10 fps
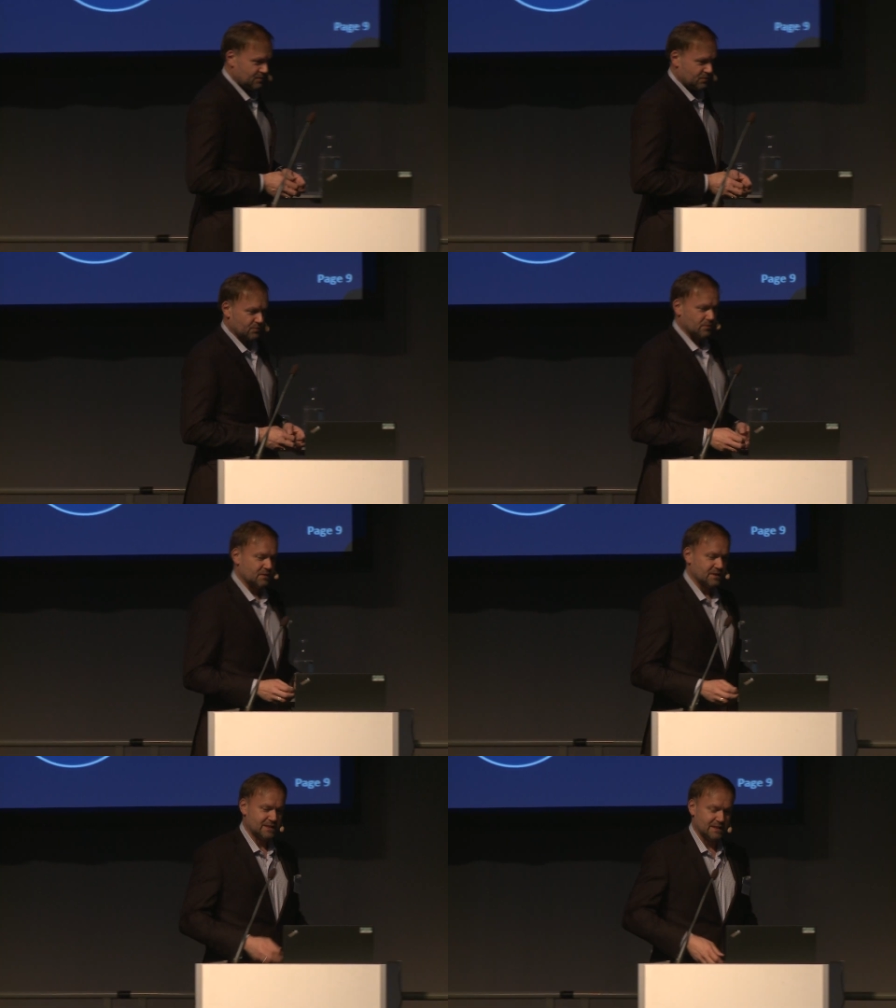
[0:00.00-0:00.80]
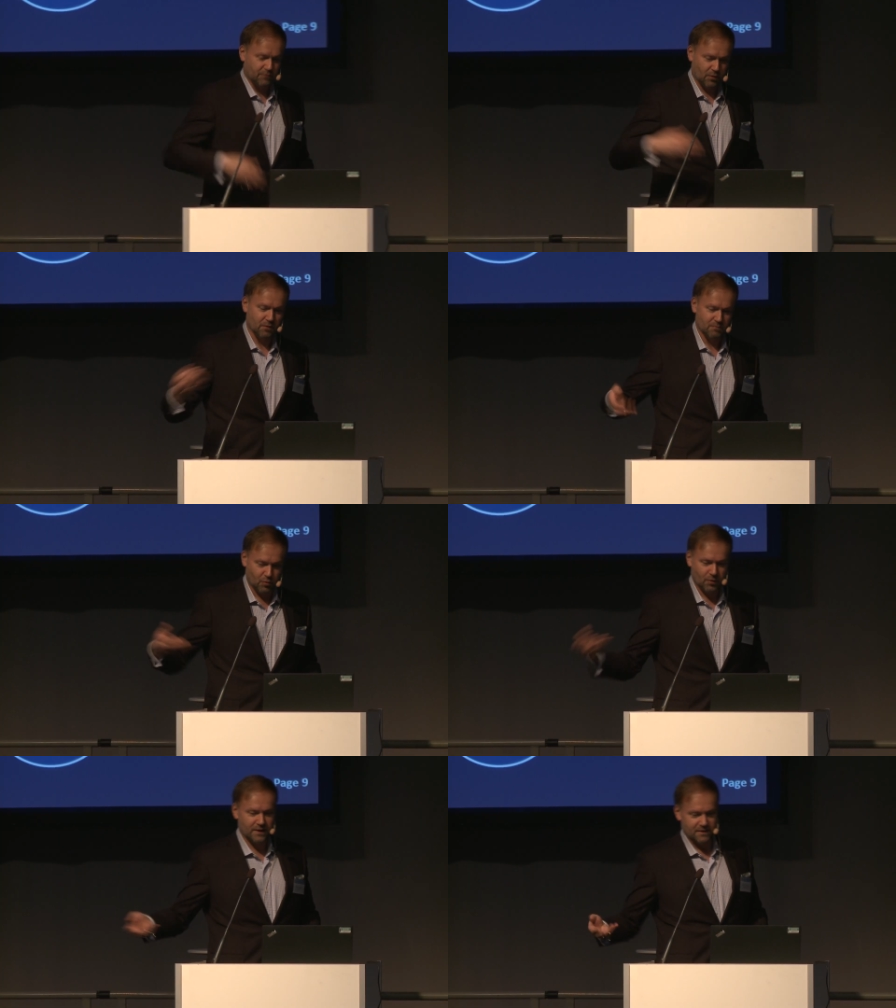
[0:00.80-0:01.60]
to evolve
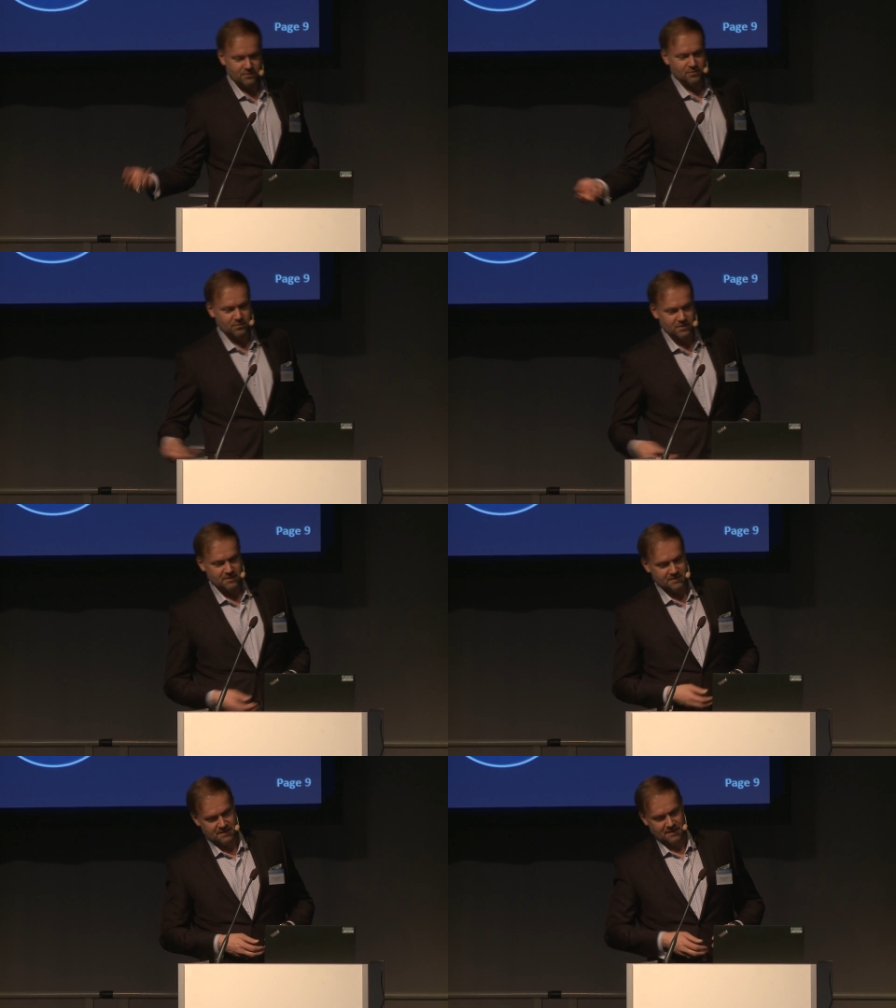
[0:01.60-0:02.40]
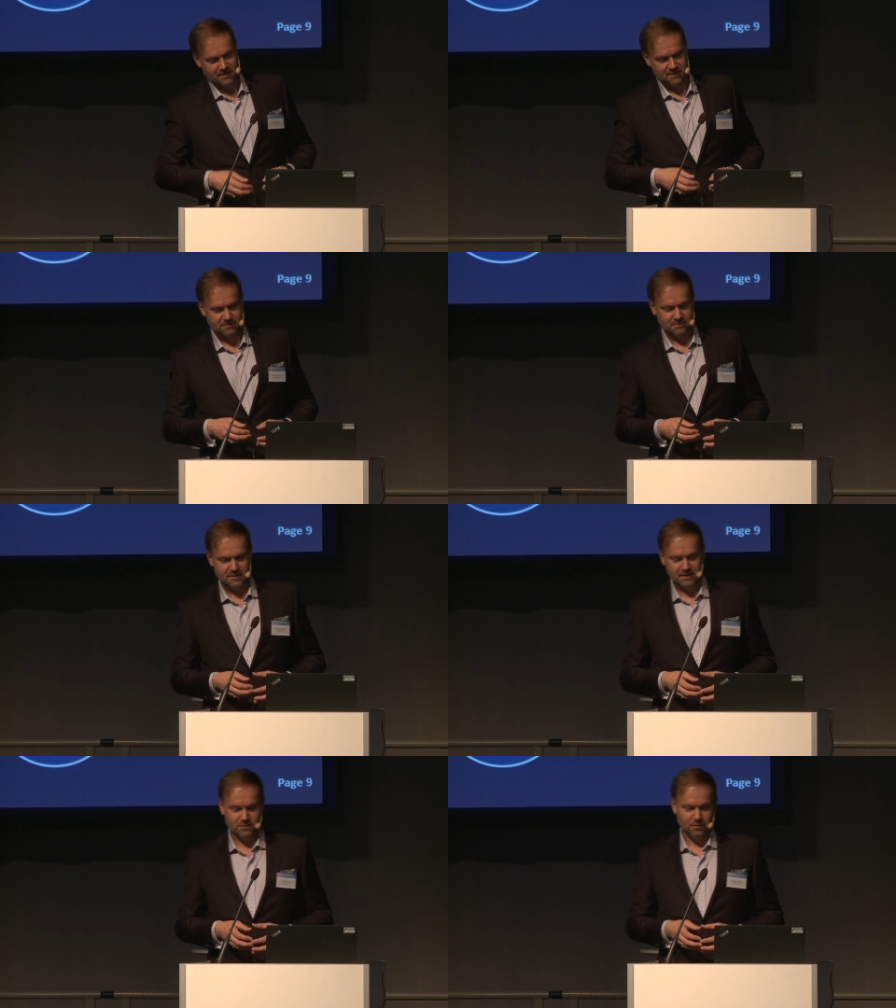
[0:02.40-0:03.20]
more into, uh,
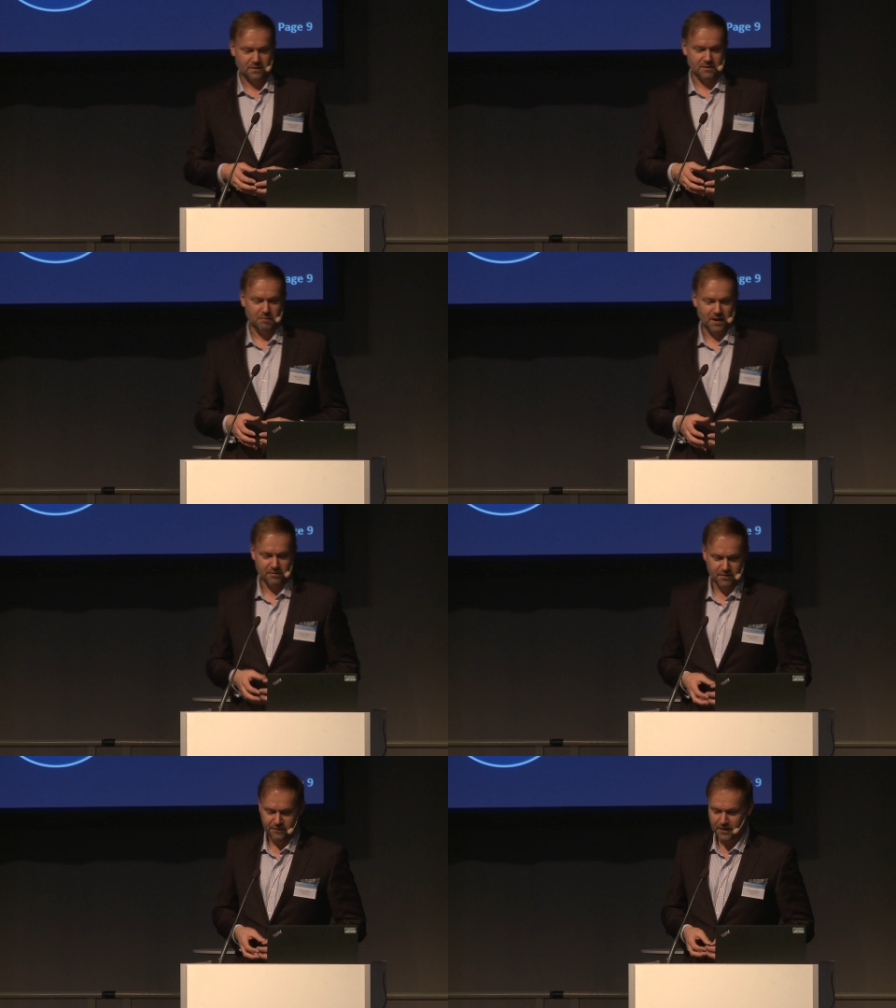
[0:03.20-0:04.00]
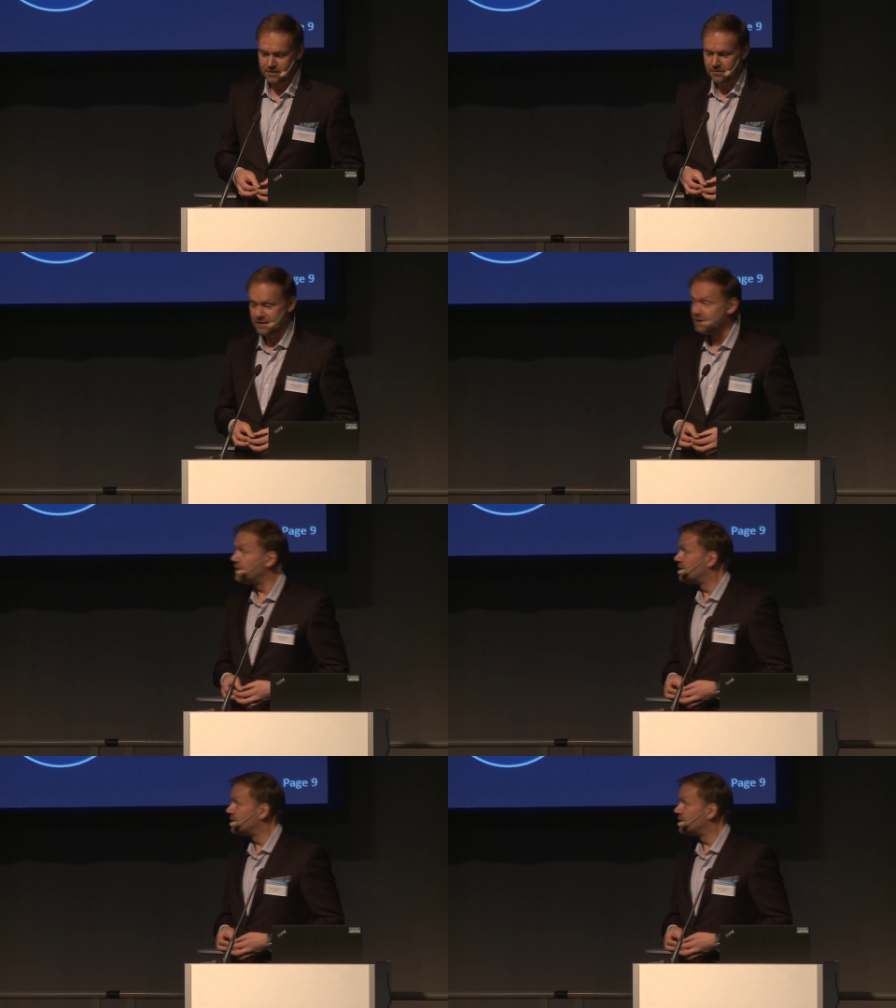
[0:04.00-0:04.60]
let's call it a biorefinery.